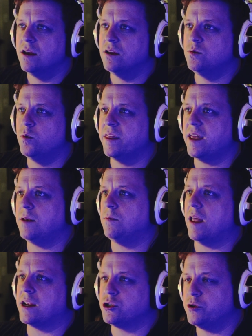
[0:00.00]
where they'd
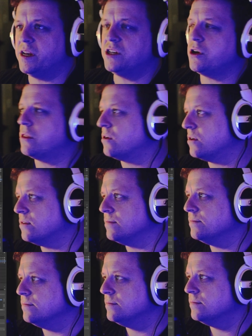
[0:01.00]
like treat each other
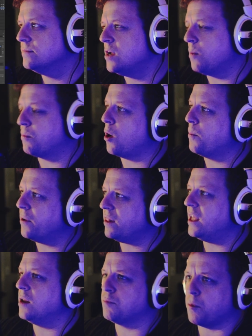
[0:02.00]

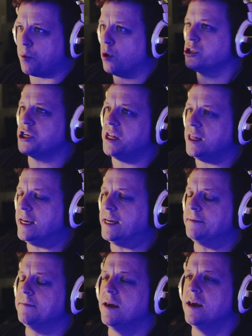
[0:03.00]
appropriately and
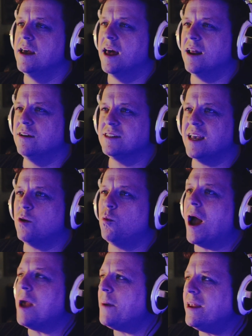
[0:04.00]
proportionately. And I was like,
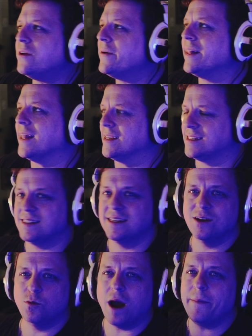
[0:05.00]
why am I doing this?
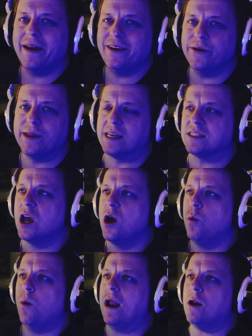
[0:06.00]
Why am I doing this?
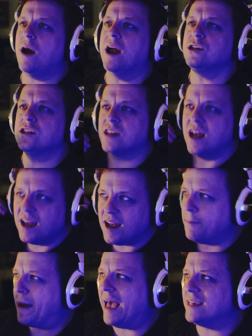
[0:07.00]
Why don't I just
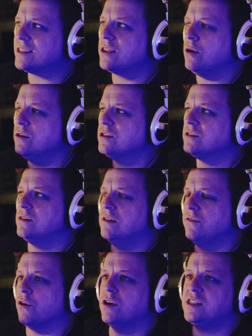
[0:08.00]
mask those
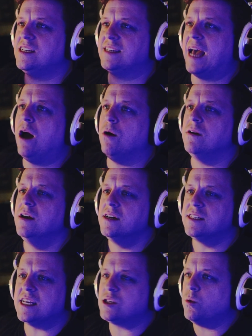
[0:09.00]
vertices out,
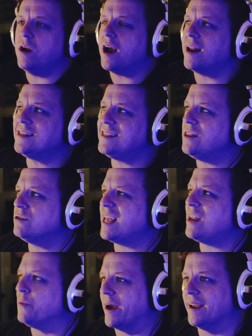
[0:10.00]
since we're not going to see those
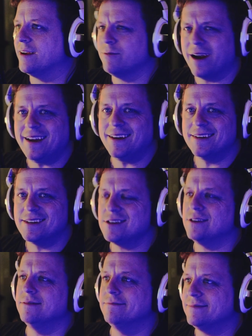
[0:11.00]
anyway, right?
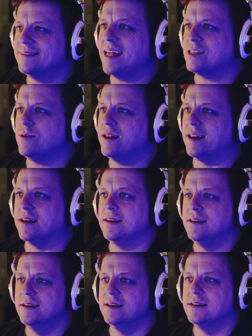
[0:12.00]
So that's what I did.
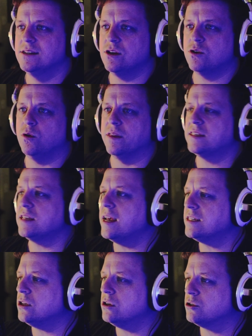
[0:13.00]
So cool. That's a
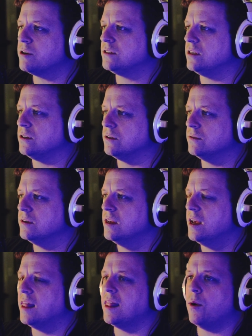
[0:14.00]
nice little trick to do.
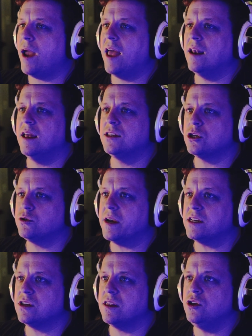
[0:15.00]
And it's a trick so that